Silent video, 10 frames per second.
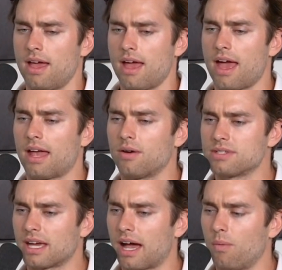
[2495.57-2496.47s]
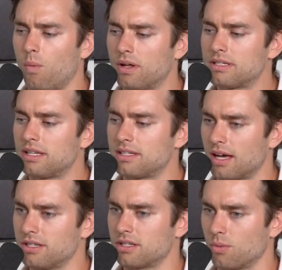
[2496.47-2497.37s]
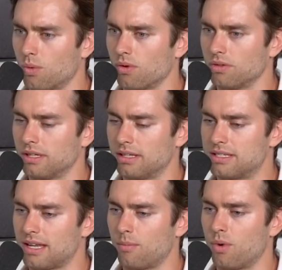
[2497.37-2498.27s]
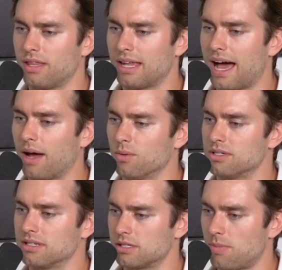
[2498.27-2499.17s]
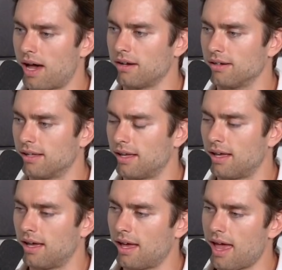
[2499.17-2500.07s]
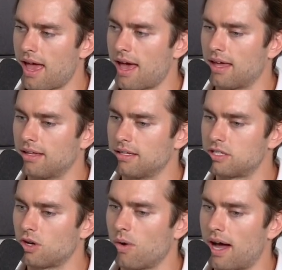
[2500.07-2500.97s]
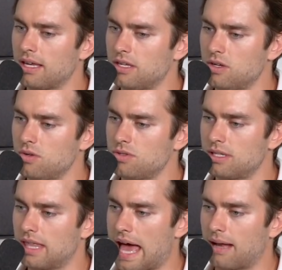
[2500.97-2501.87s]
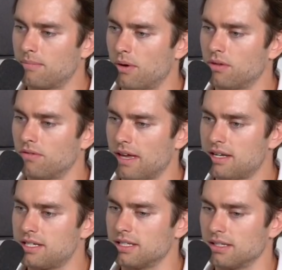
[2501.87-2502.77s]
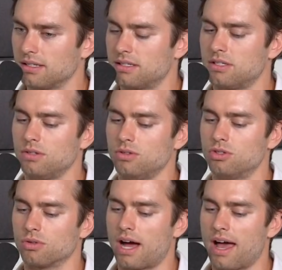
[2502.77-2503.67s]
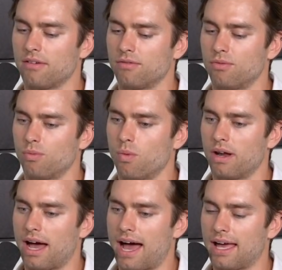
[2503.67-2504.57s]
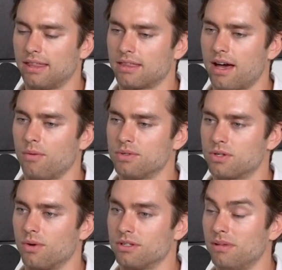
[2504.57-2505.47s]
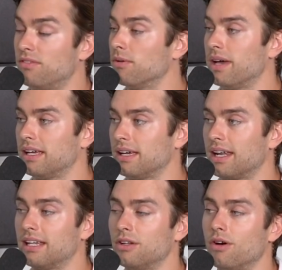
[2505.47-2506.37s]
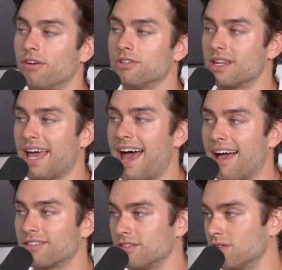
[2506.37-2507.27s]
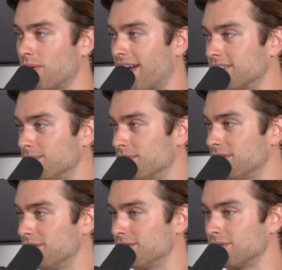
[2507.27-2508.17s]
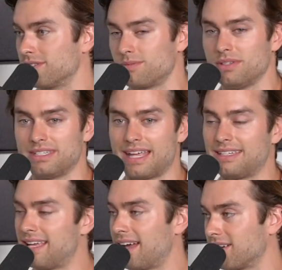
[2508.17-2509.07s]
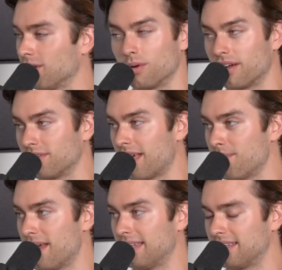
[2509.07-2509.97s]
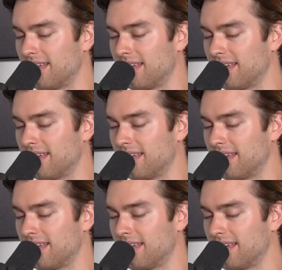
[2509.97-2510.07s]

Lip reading: And I was like, I want to touch the world in the same way that I was inspired. And so I used that motivation to drive what I thought was going to be filmmaking. And I didn't know if I was going to act or direct or produce or just be set deck or whatever that meant.